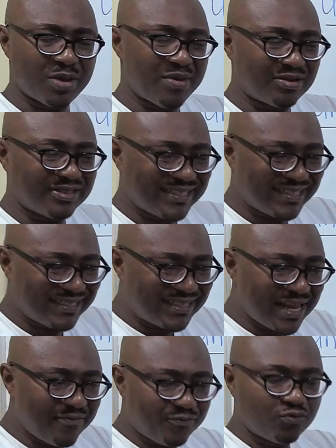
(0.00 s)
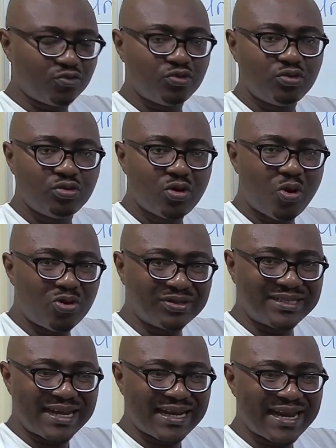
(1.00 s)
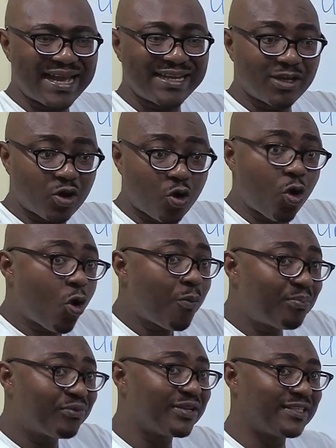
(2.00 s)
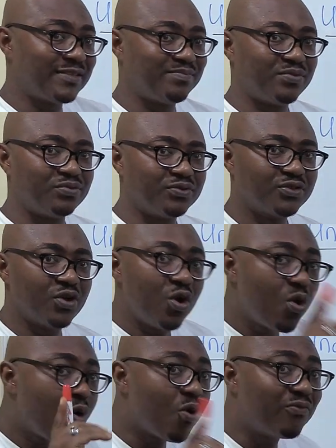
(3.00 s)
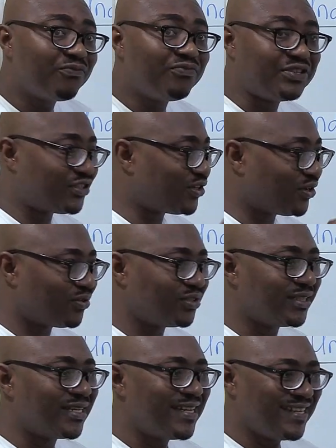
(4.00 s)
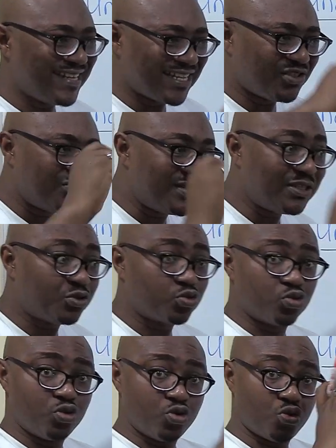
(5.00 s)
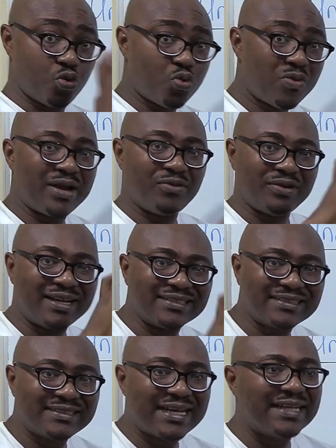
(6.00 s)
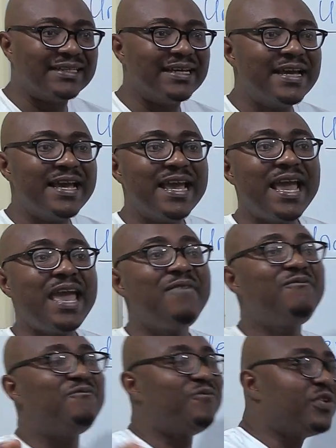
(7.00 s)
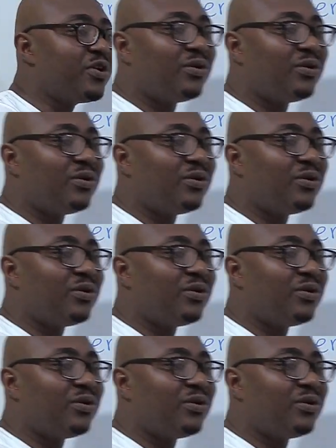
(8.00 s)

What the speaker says: about 7 underlying core principles of physiology that you need to know and understand. Every